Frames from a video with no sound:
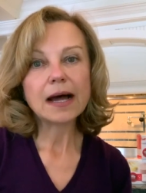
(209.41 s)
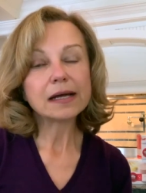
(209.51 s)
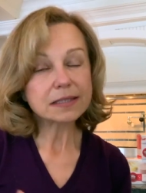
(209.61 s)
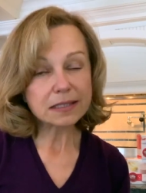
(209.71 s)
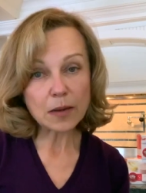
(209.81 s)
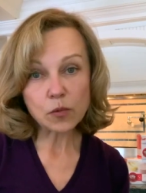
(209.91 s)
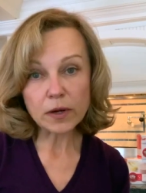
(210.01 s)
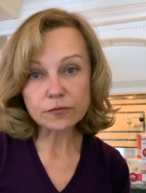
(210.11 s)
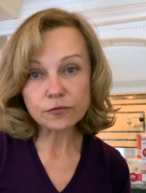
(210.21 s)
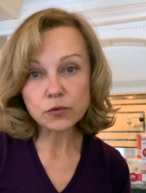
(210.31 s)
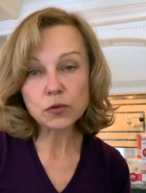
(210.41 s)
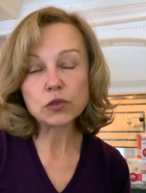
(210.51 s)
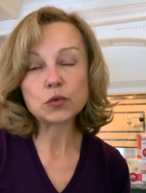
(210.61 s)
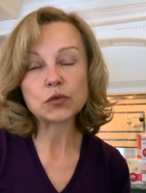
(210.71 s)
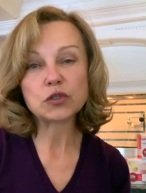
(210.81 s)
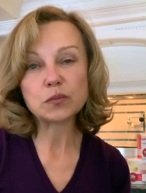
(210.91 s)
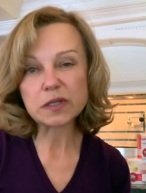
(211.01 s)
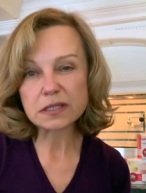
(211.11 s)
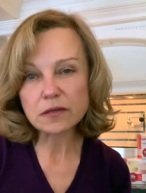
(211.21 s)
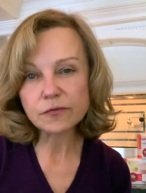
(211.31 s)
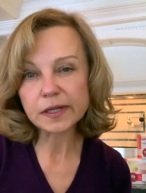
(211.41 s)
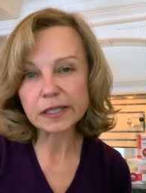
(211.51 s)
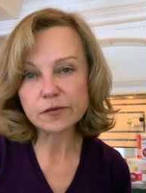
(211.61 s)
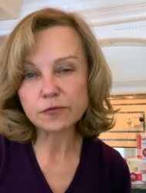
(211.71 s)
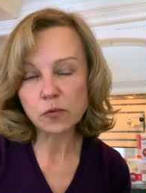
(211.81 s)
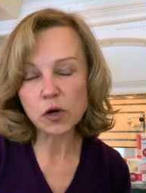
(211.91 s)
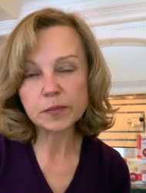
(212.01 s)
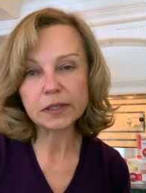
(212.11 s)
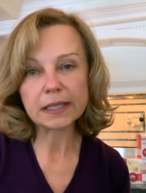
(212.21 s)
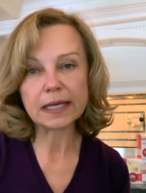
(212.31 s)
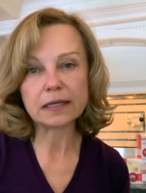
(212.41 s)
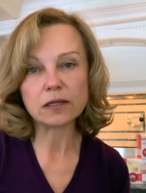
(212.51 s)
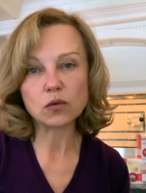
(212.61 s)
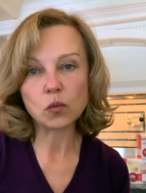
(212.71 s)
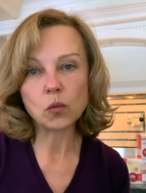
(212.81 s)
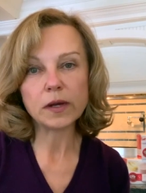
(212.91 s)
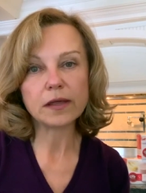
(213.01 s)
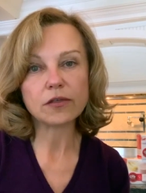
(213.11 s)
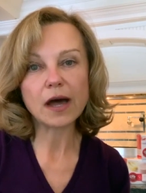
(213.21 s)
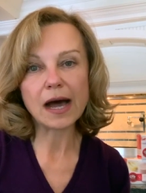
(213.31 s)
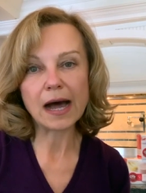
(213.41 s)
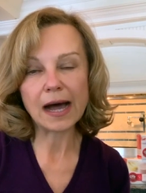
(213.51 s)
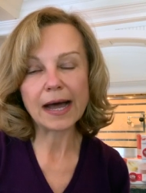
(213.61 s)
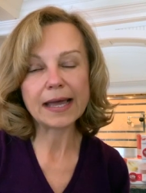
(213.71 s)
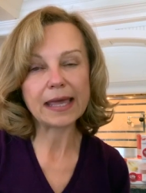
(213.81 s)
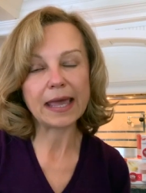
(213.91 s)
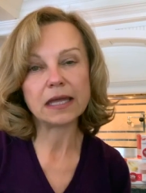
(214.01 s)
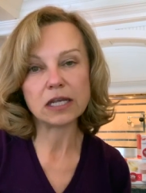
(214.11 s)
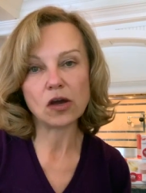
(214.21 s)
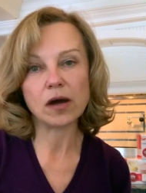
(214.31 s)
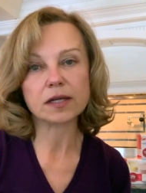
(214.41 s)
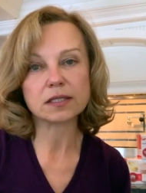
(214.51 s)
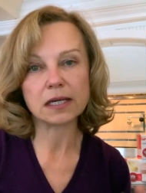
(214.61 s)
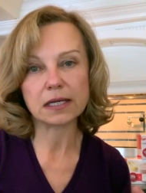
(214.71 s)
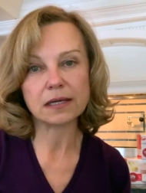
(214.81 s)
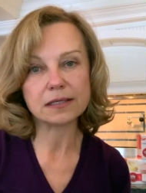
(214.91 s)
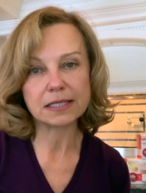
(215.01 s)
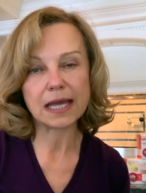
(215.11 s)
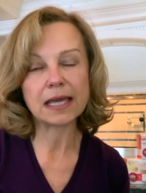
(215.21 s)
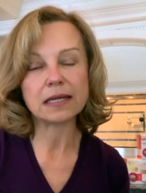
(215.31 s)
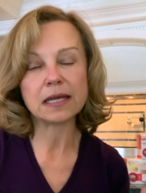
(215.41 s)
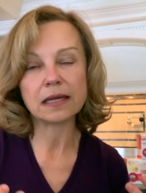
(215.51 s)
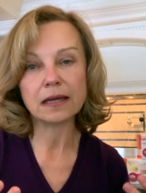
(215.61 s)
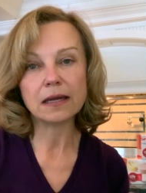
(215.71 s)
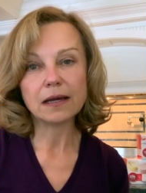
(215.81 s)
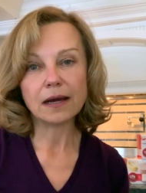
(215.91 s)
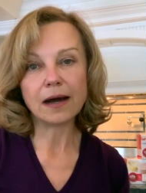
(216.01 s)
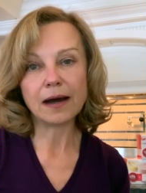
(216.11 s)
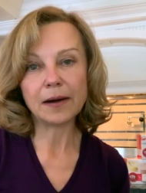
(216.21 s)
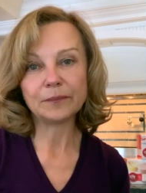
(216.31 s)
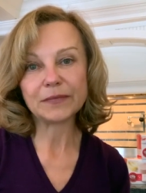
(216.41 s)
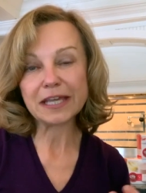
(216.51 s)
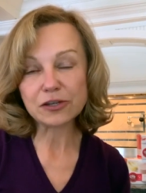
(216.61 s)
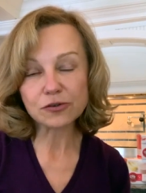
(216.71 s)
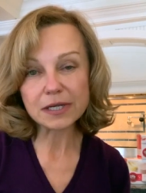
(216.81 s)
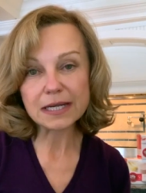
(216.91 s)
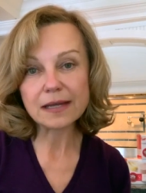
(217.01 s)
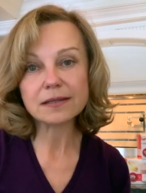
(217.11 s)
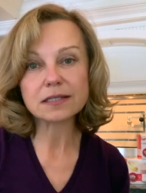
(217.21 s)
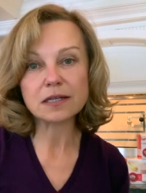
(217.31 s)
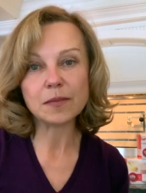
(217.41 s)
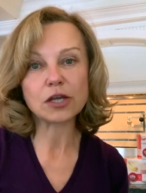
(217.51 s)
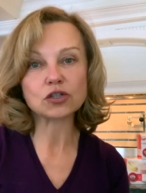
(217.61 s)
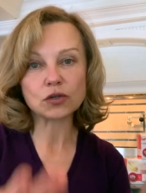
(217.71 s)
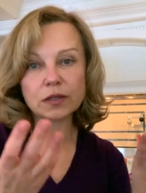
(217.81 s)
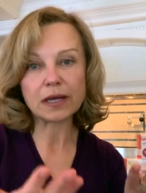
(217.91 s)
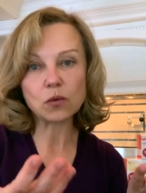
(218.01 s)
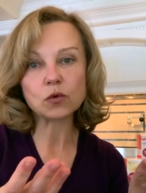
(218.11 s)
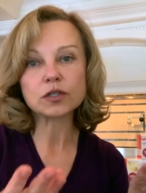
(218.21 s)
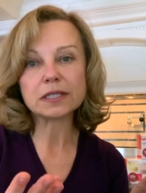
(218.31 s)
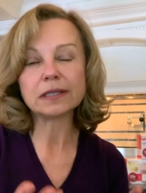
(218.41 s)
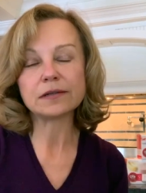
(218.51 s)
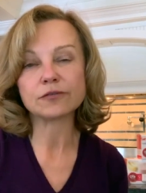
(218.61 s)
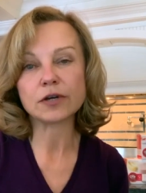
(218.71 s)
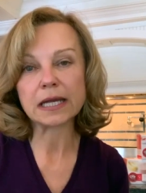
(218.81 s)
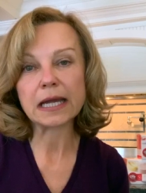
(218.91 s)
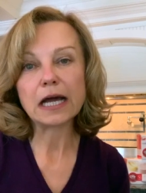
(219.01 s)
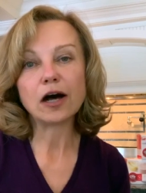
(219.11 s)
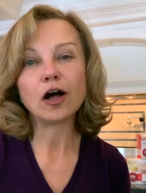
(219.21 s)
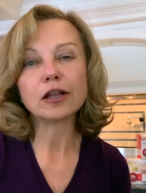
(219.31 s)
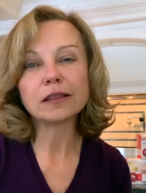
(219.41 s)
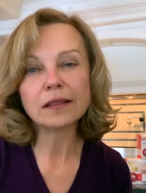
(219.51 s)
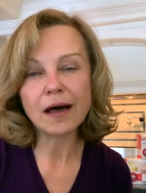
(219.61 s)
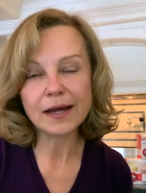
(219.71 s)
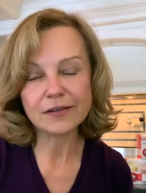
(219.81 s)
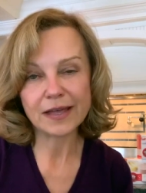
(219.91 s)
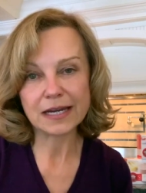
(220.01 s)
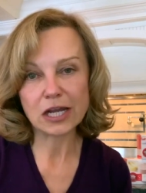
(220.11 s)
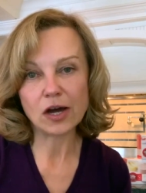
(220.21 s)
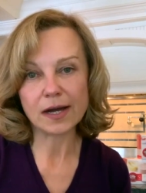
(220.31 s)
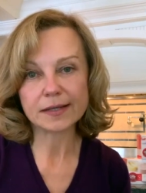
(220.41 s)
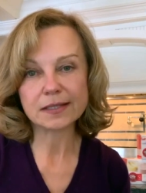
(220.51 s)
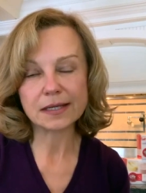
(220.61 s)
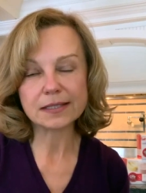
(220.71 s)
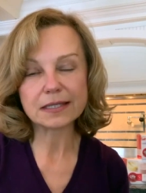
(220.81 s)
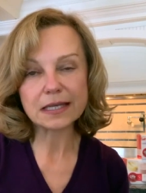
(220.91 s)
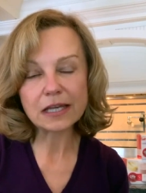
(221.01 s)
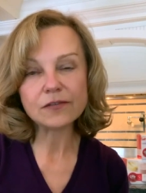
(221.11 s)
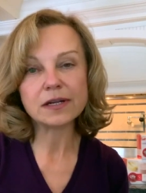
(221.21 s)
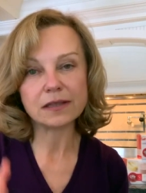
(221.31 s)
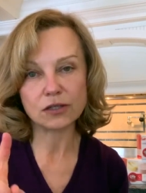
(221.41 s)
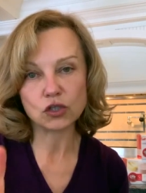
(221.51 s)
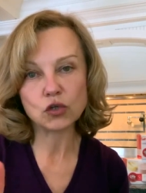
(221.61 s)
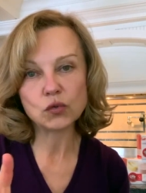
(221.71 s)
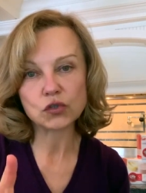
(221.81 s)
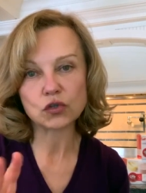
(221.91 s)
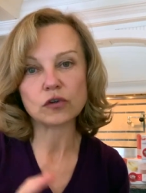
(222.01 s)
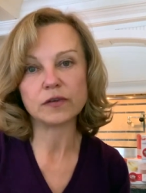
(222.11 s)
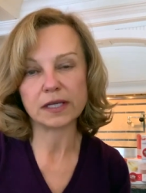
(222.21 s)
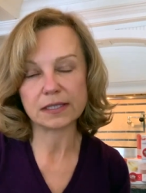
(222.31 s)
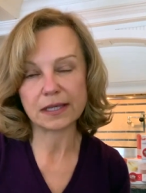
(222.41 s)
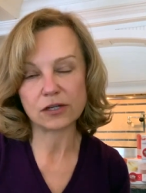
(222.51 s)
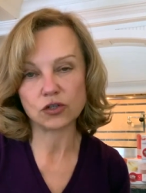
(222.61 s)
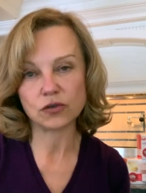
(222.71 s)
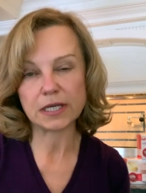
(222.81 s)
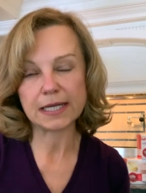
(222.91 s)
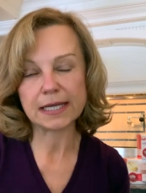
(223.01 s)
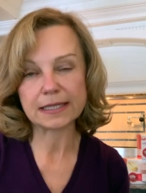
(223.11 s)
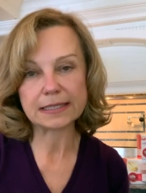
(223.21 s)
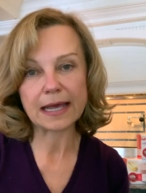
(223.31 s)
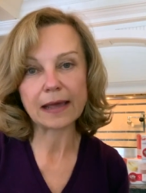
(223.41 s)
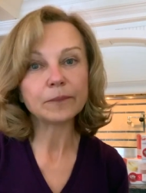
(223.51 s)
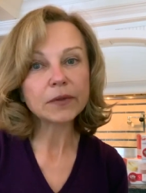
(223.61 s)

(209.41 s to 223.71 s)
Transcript: Step one foods was specifically formulated with high antioxidant containing um, ingredients to make sure that we're delivering a lot of antioxidants even in the two servings that you're eating a day.